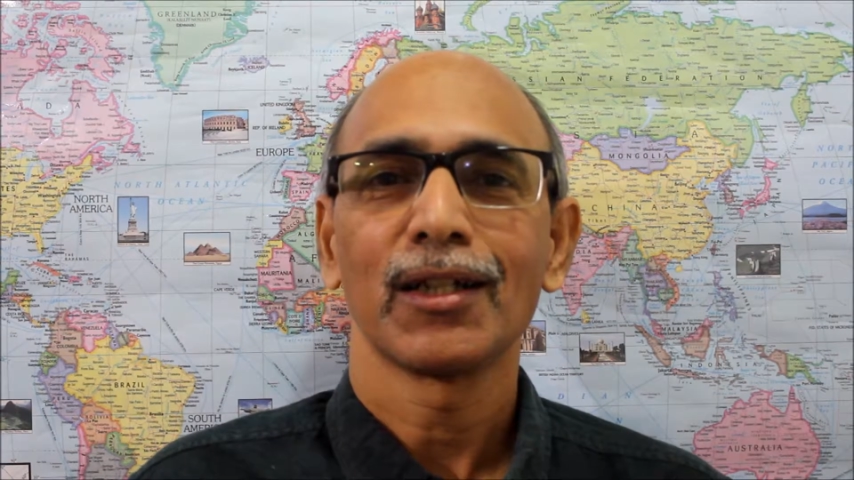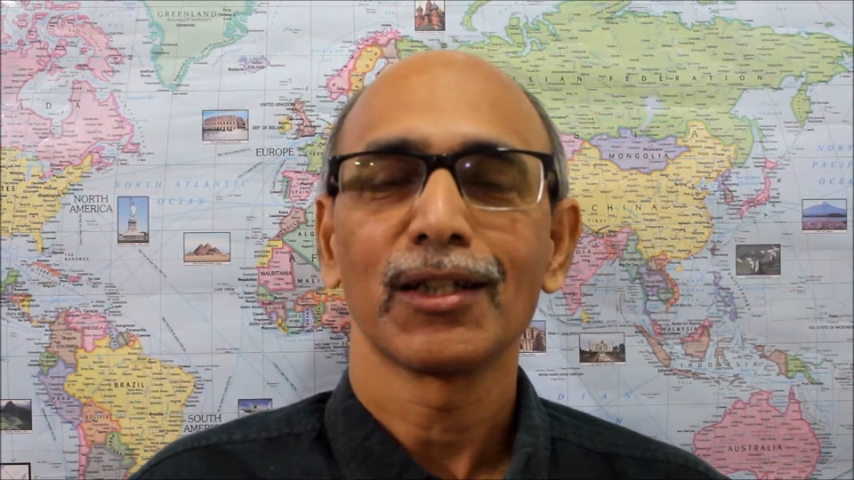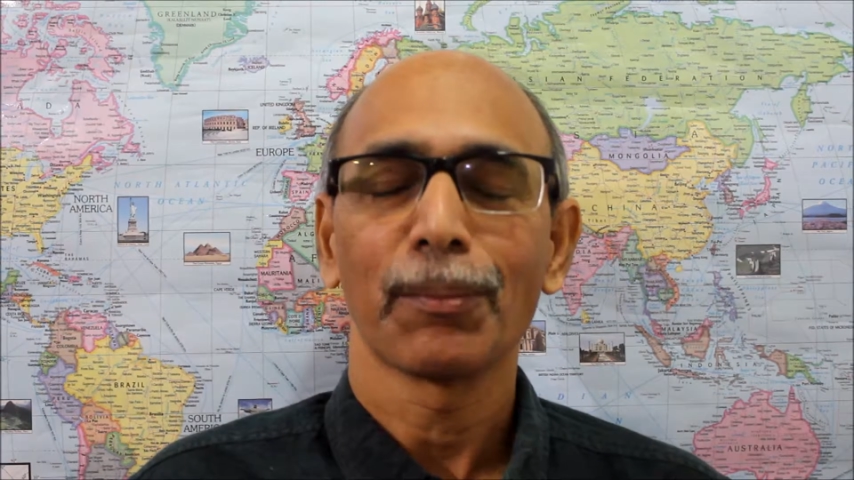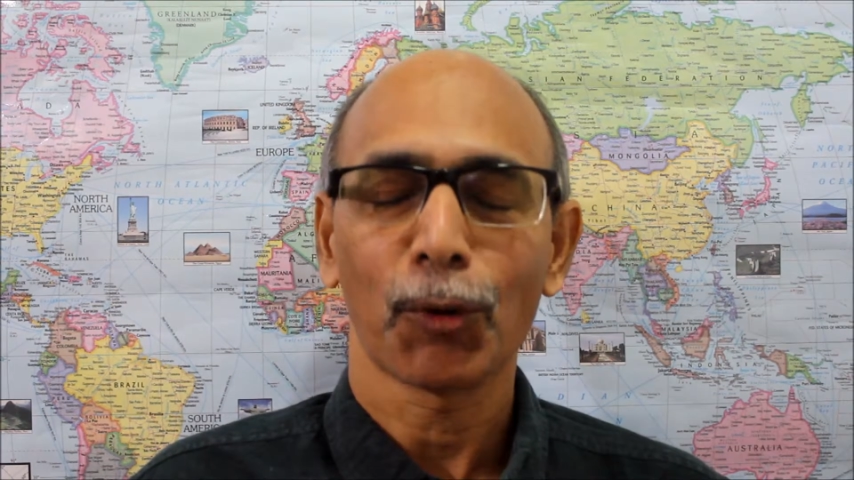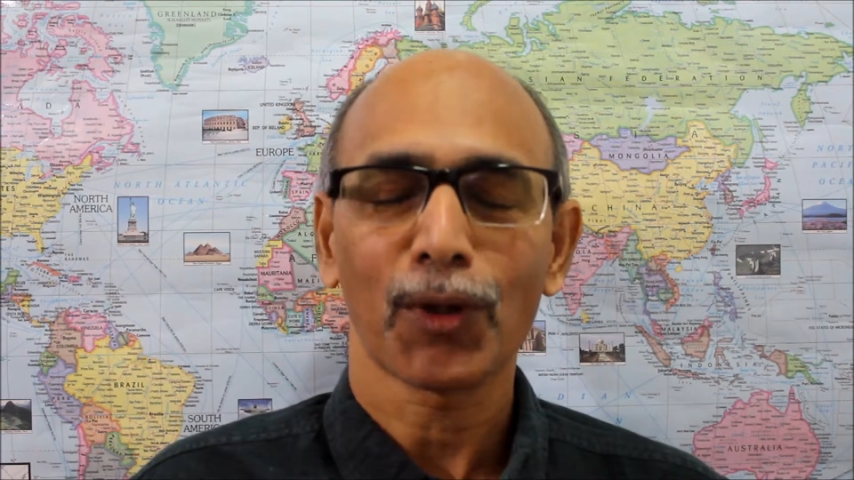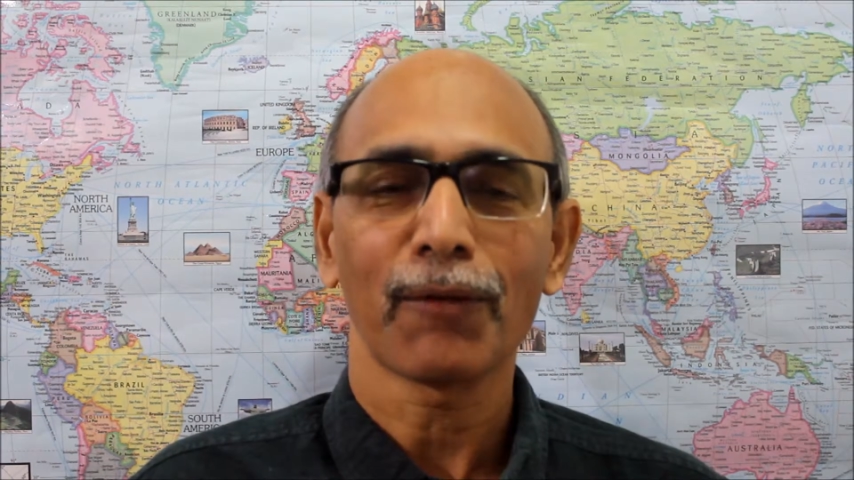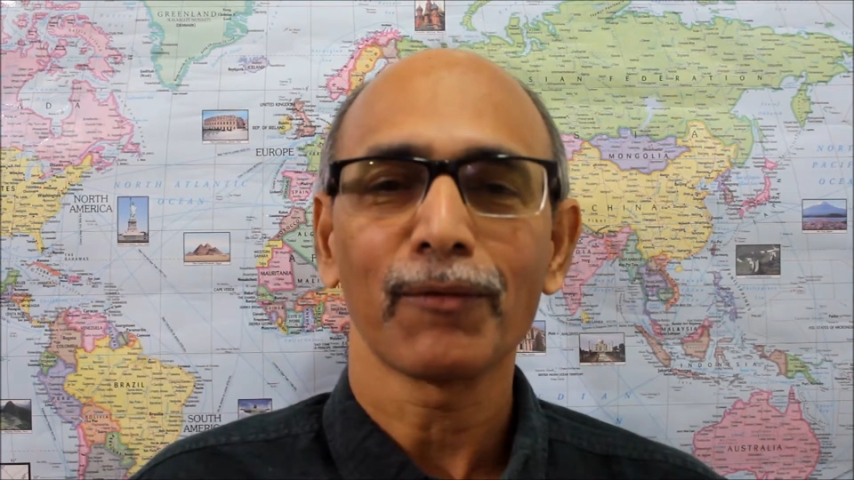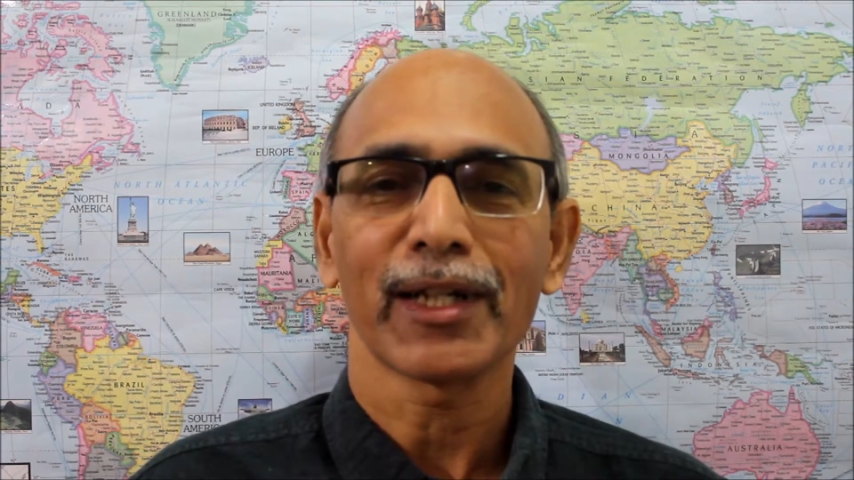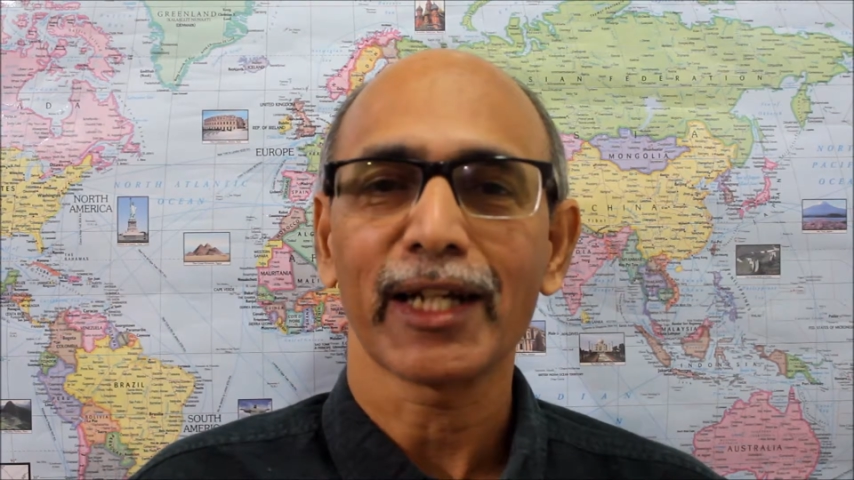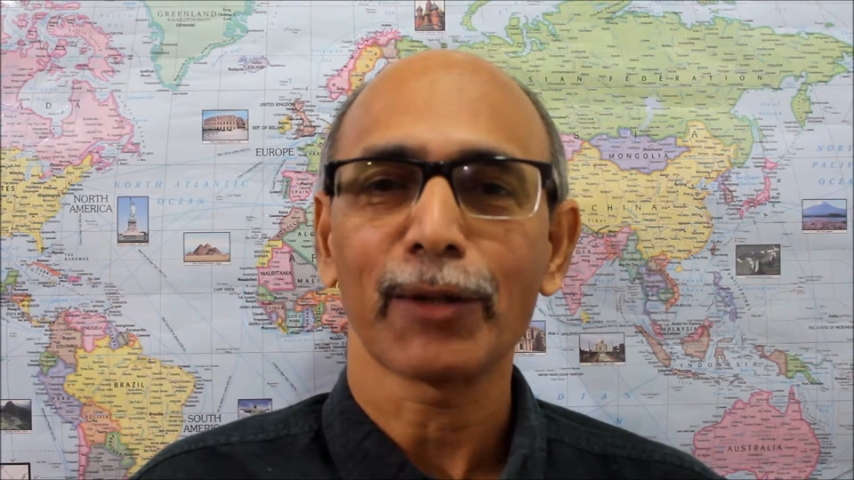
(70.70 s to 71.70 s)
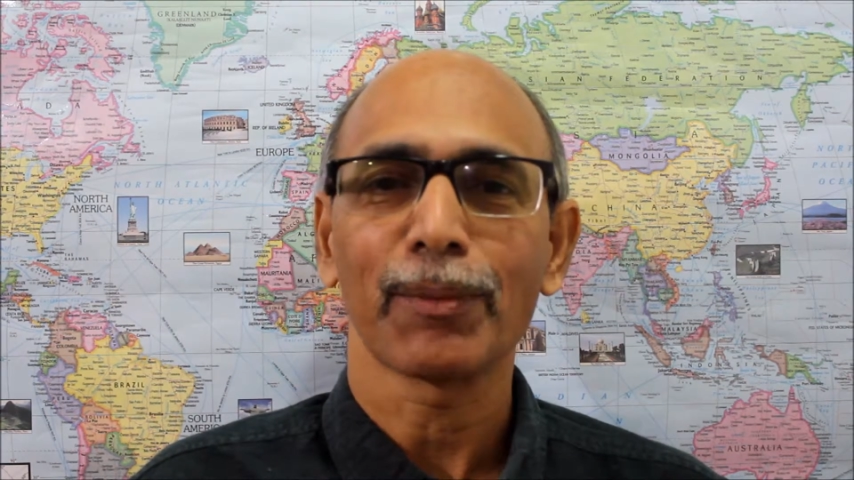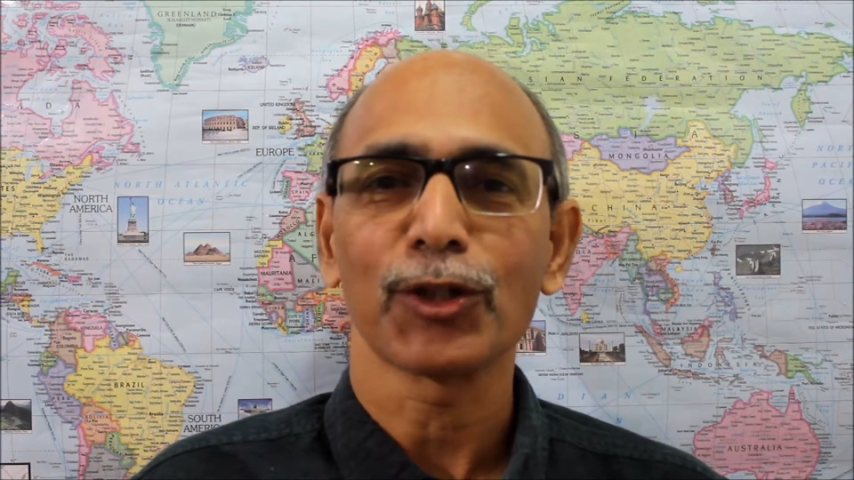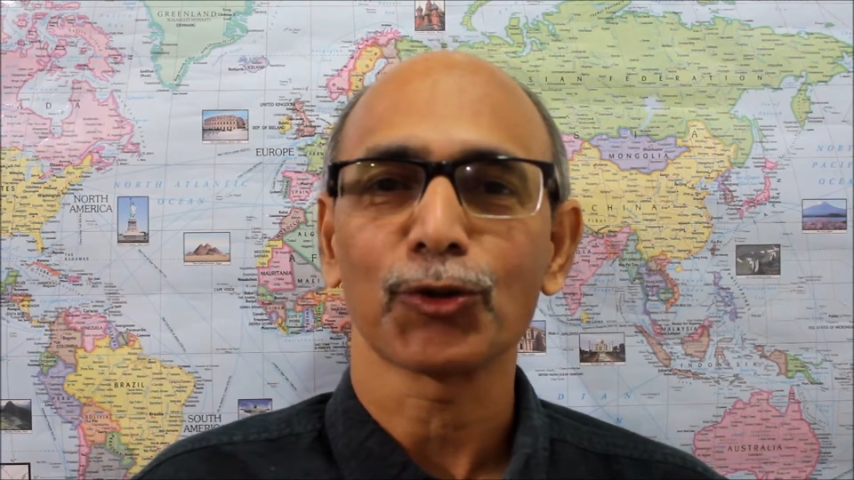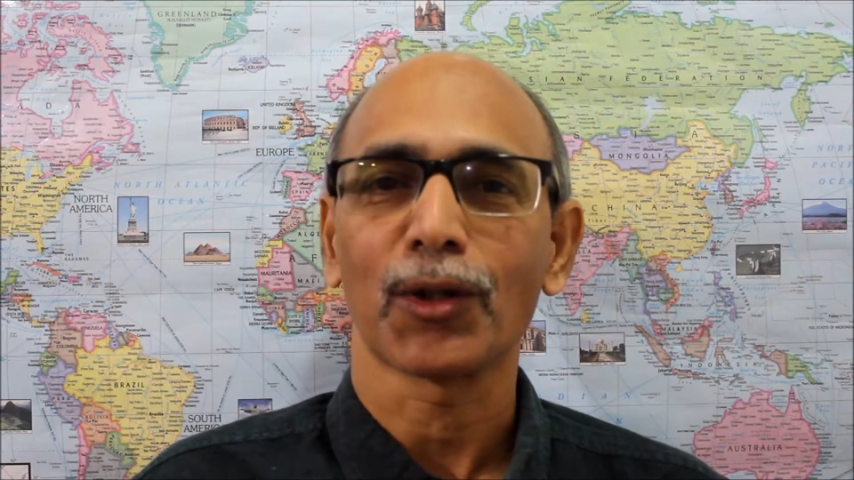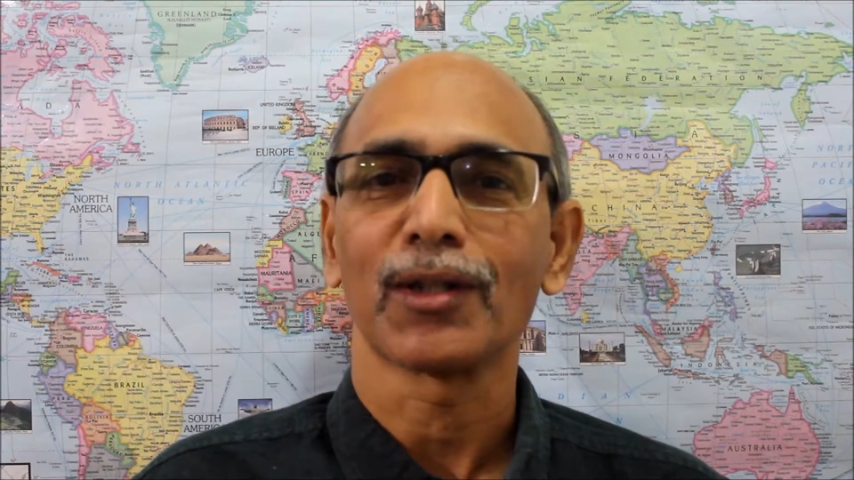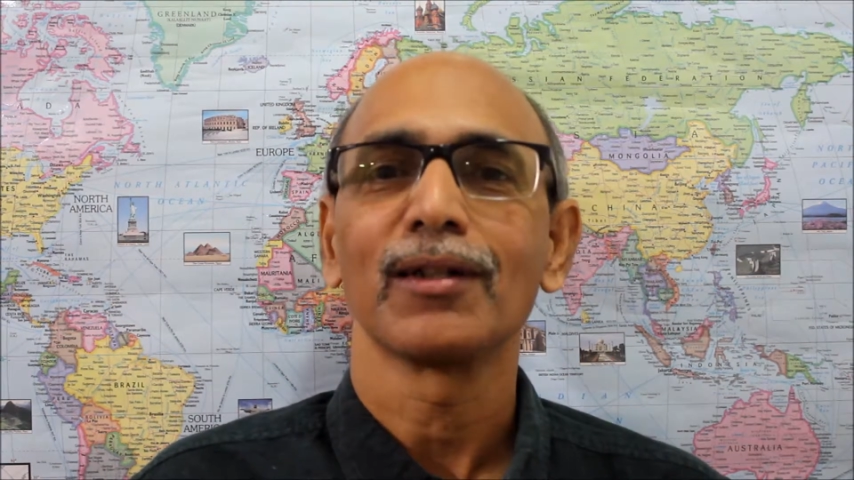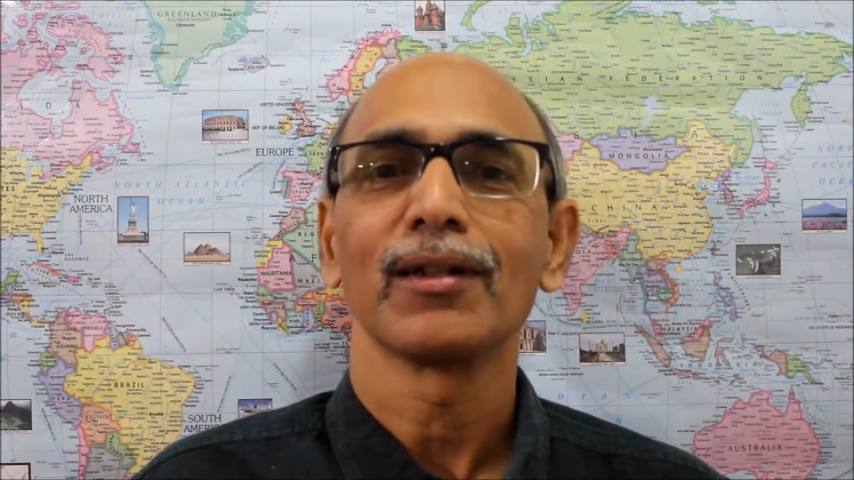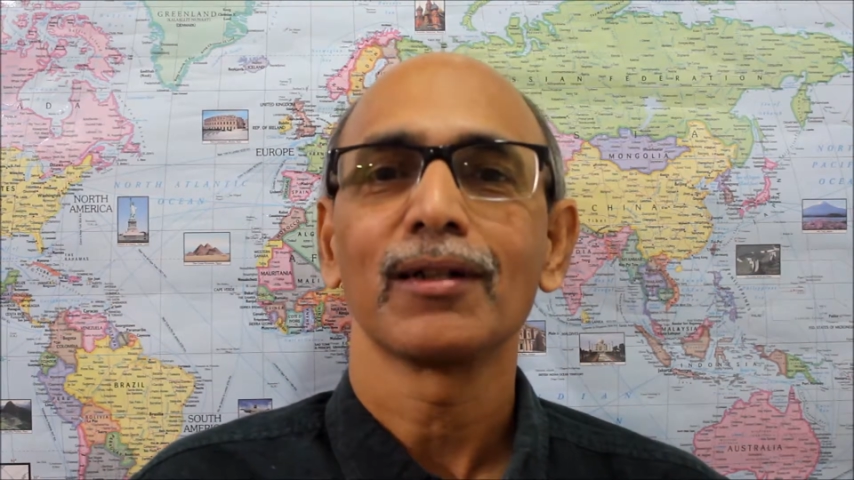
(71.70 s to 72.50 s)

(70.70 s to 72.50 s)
The program will take place on